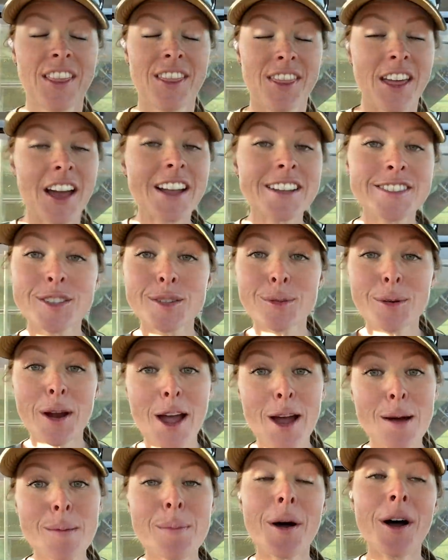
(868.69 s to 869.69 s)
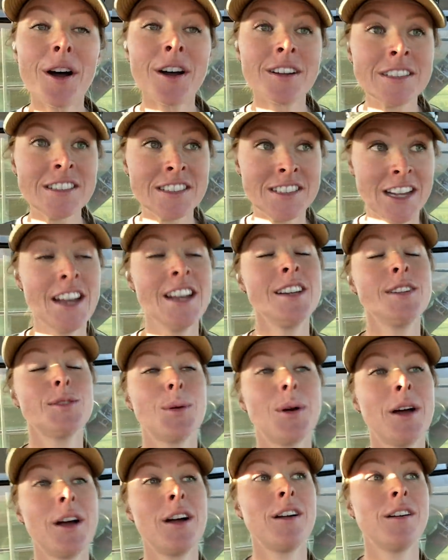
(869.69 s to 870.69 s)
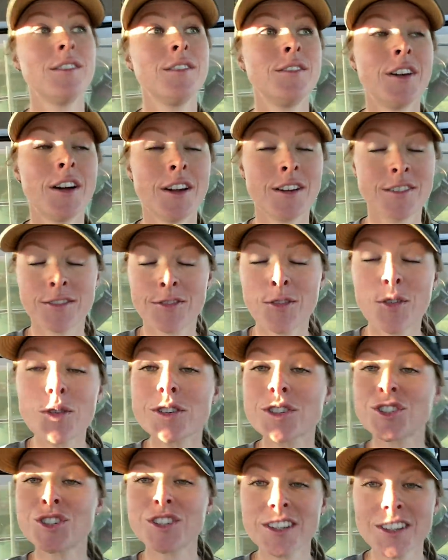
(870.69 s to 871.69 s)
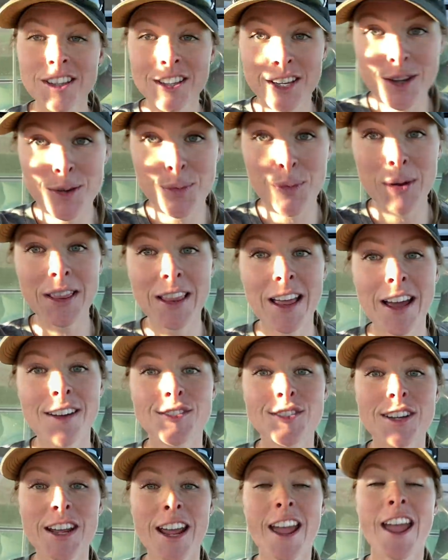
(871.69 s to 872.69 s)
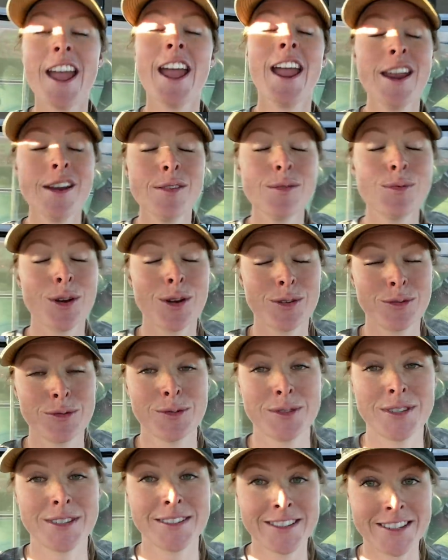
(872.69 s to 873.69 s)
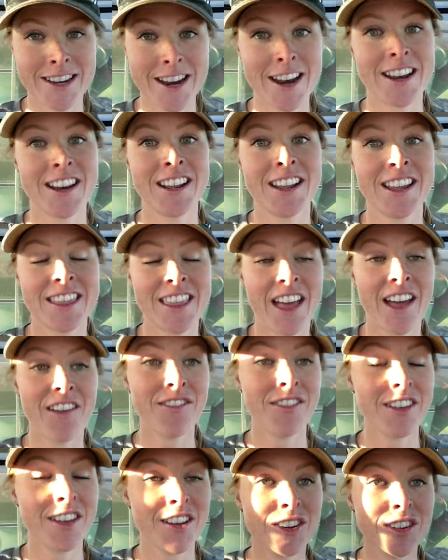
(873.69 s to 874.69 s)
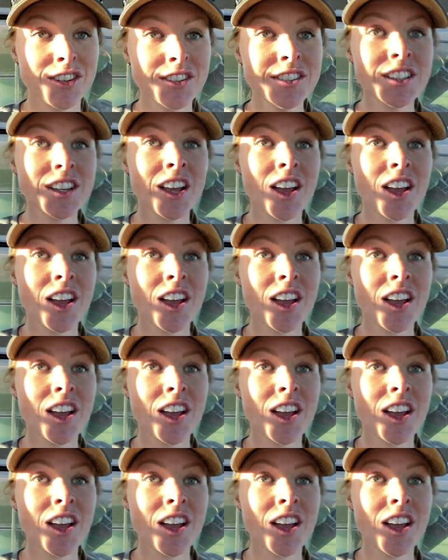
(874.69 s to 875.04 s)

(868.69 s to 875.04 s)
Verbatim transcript: That's a wrap on day 12. Unfortunately, we left eight rows standing in that field.